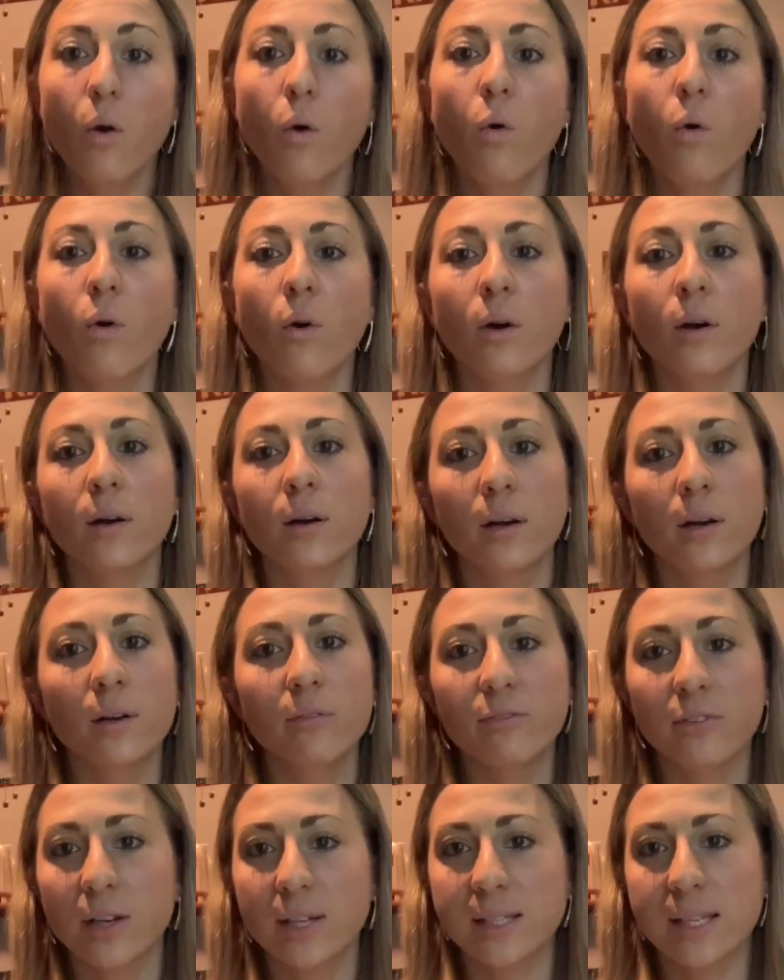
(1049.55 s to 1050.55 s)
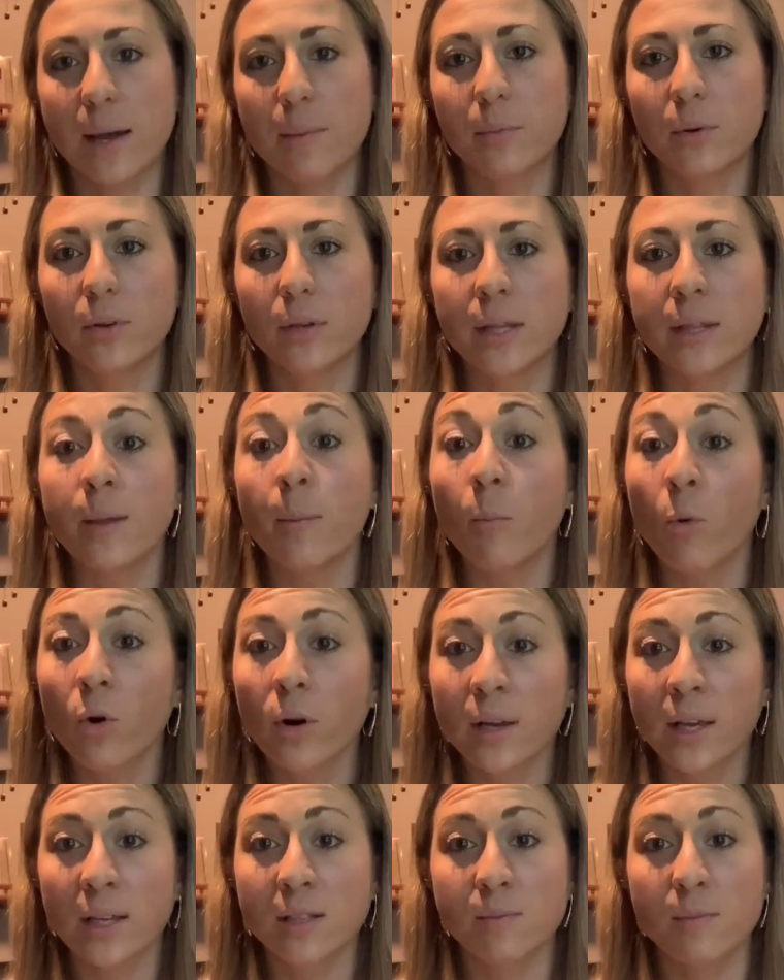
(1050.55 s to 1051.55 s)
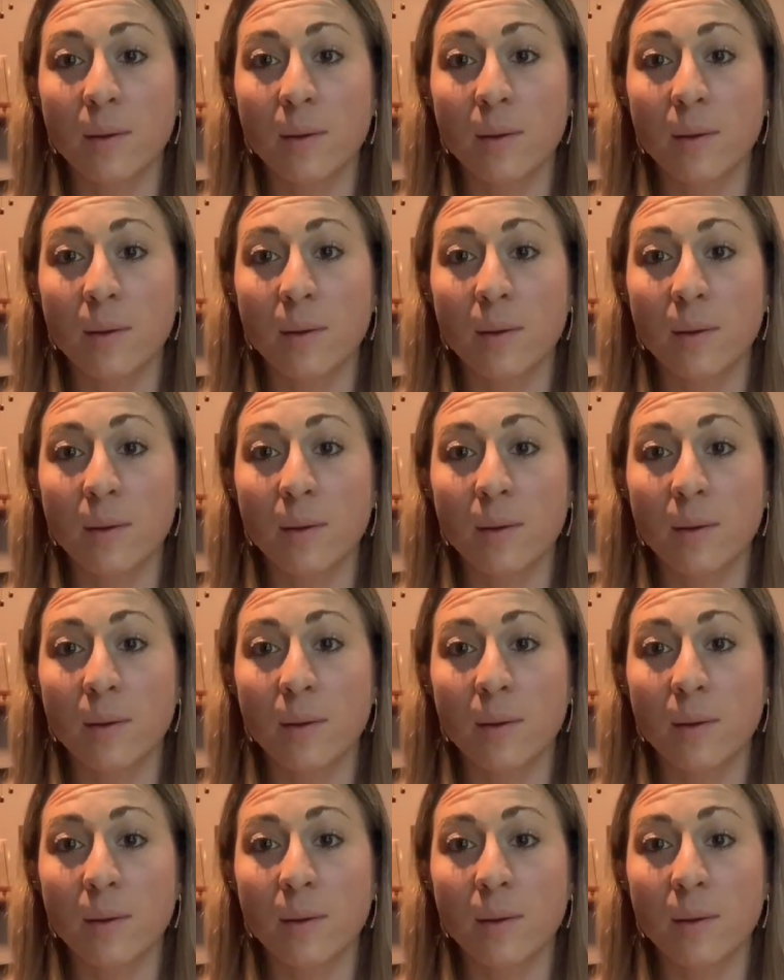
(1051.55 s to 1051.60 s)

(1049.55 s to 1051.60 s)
or for example, in the mornings,